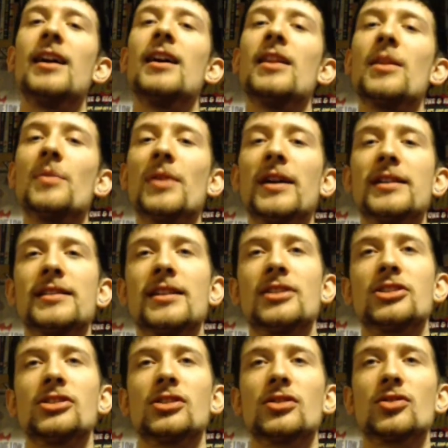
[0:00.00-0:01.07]
the
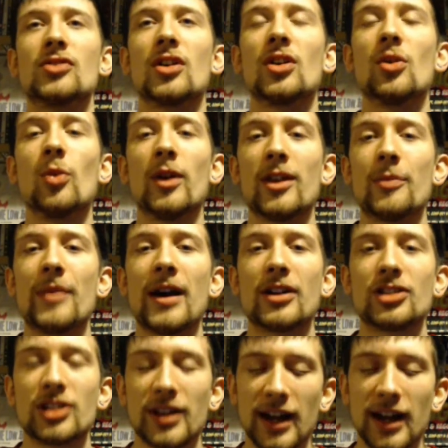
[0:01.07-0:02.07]
PlayStation controller with a passion.